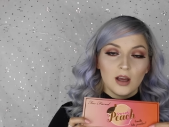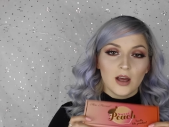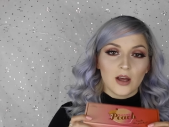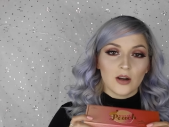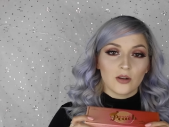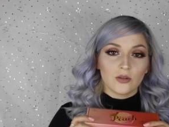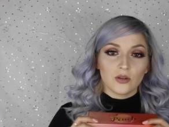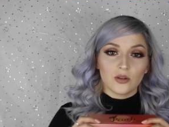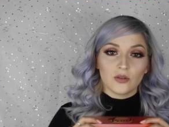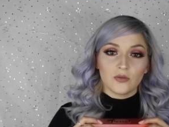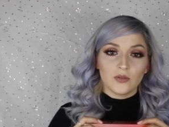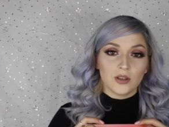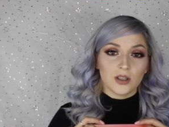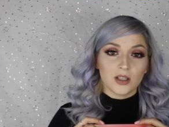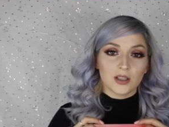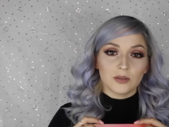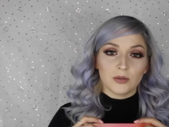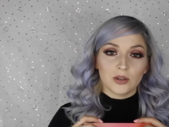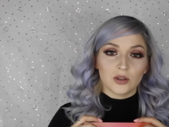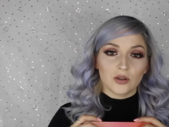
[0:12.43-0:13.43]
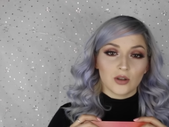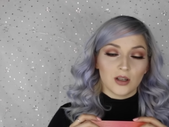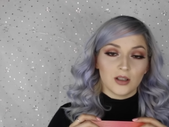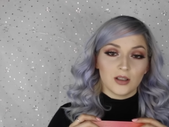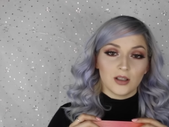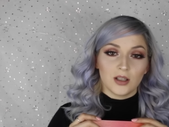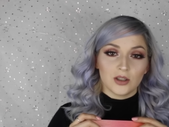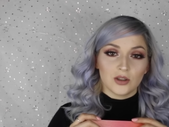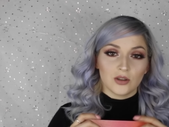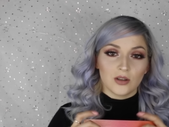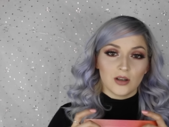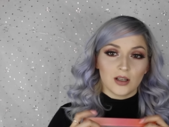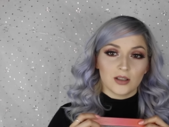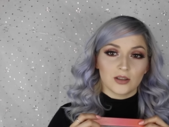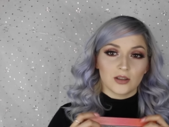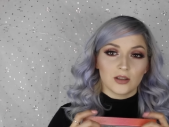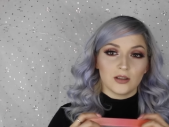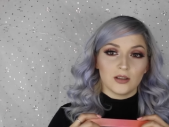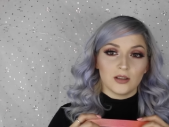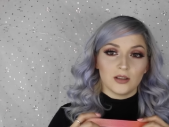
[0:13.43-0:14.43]
I don't know if you guys been trying to get your
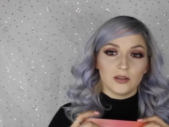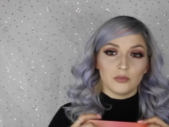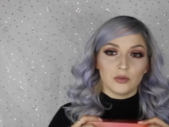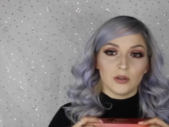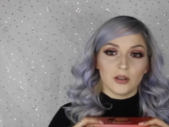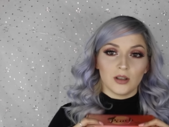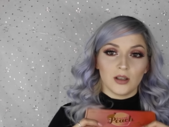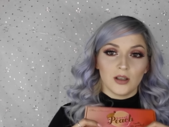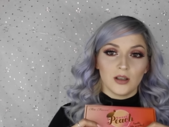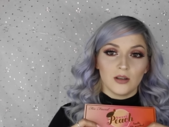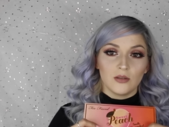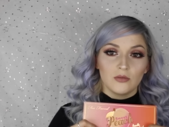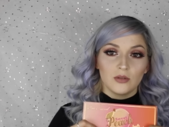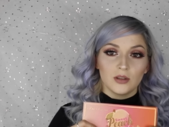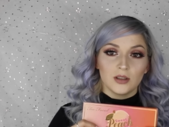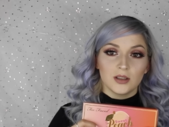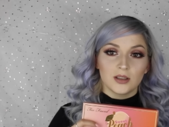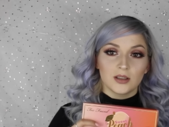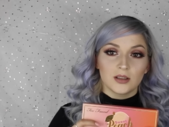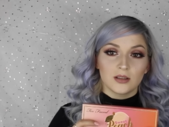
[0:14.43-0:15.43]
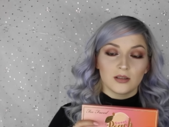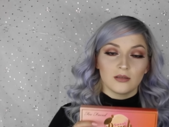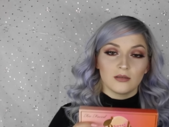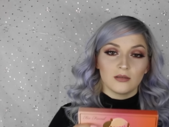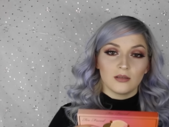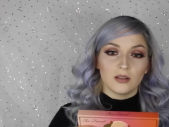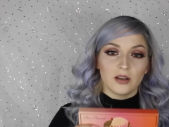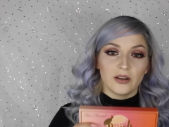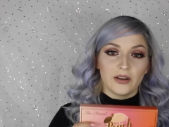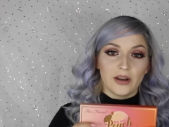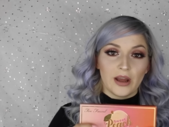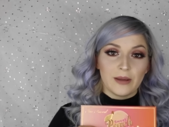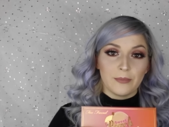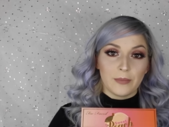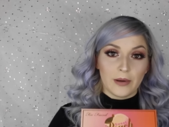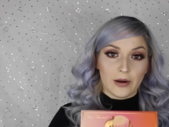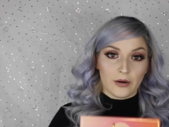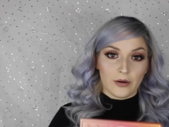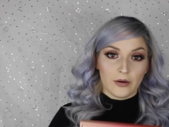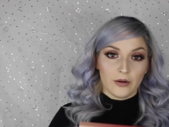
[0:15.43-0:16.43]
hands on this, but it was a
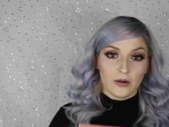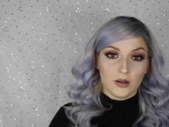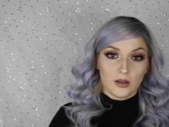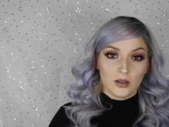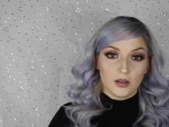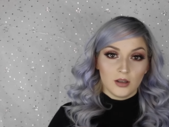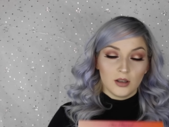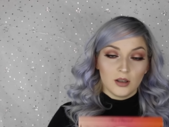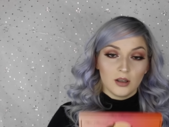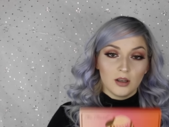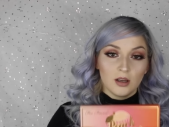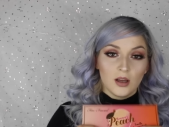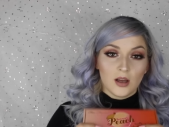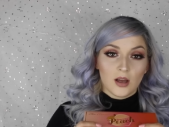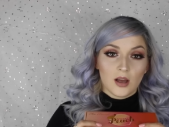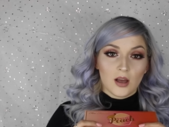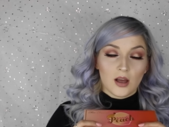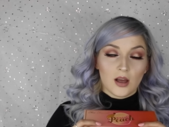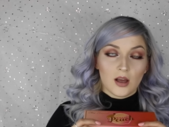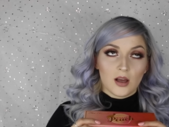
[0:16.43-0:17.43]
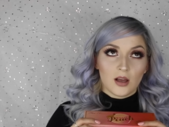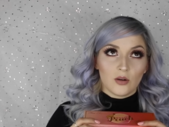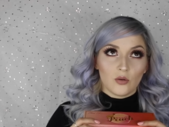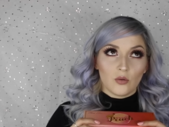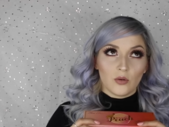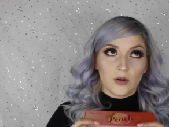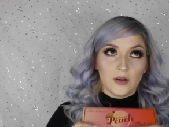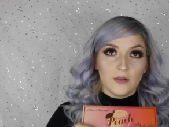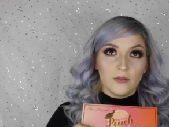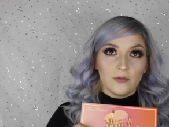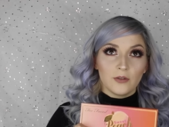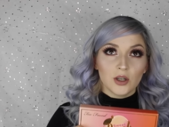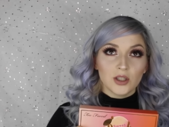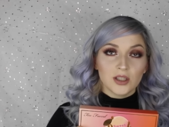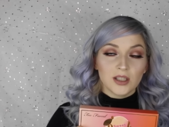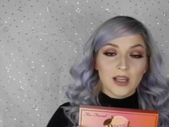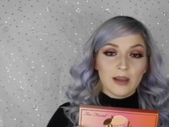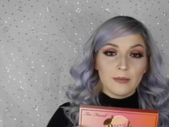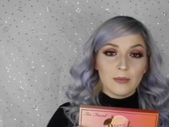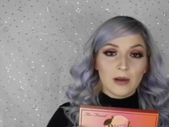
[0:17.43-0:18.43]
nightmare. When it
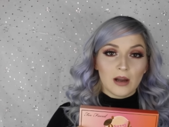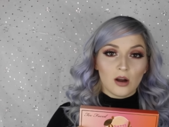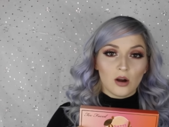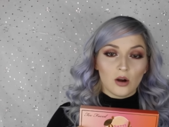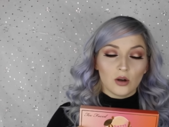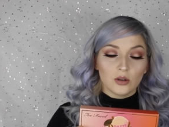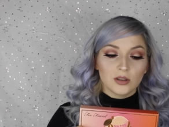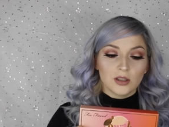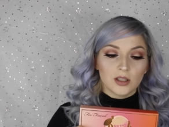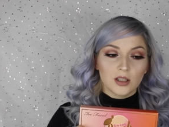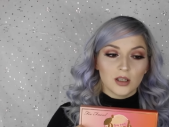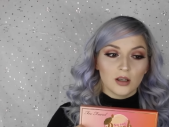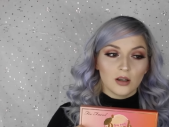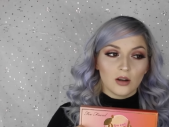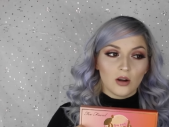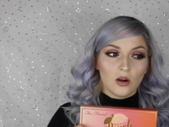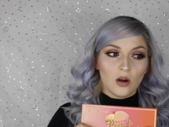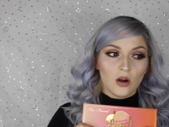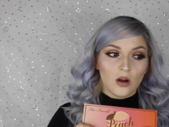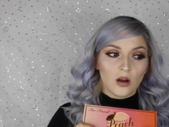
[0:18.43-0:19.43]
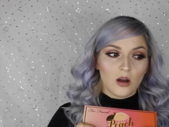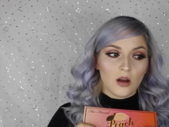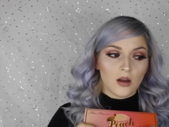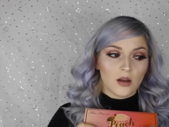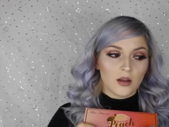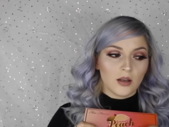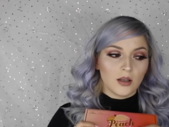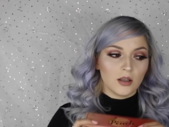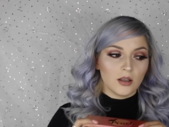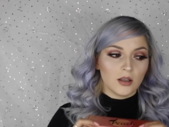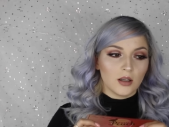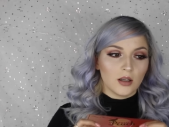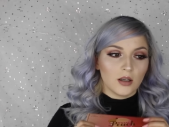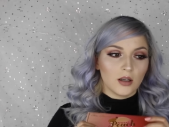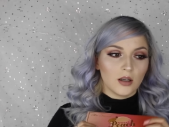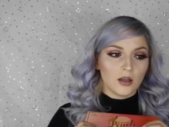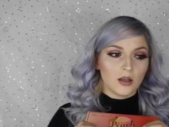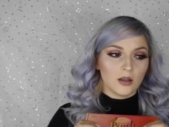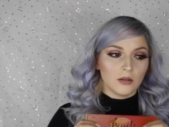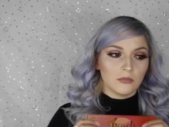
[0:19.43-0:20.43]
first came out on,
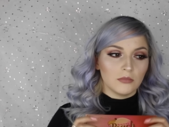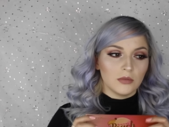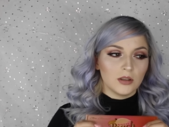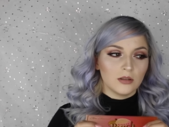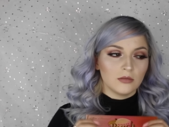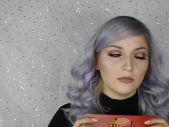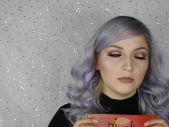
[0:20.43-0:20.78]
um,